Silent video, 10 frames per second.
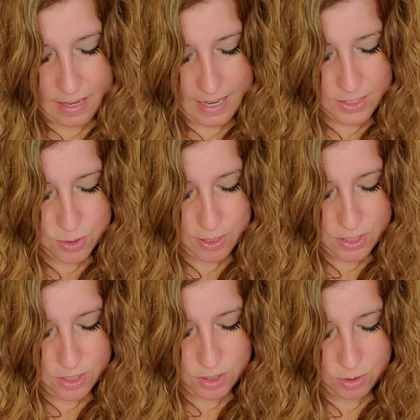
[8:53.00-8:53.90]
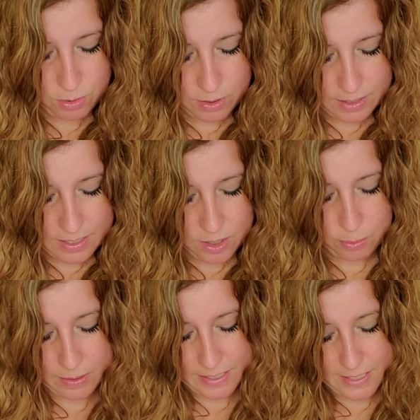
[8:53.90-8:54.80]
I trust you. Can you
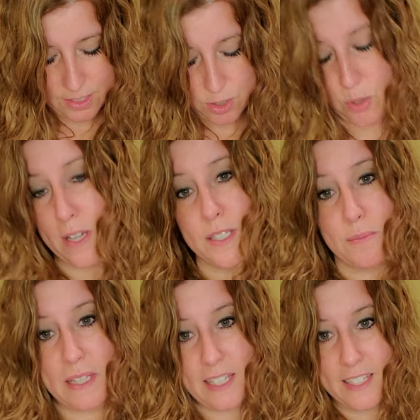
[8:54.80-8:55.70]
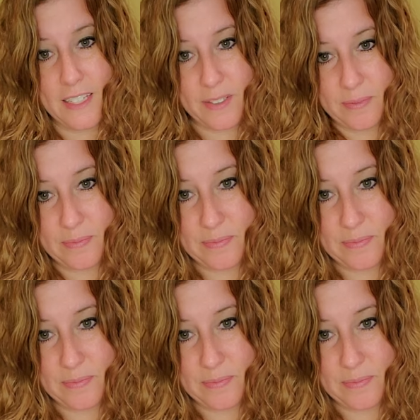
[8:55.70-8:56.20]
please trust me?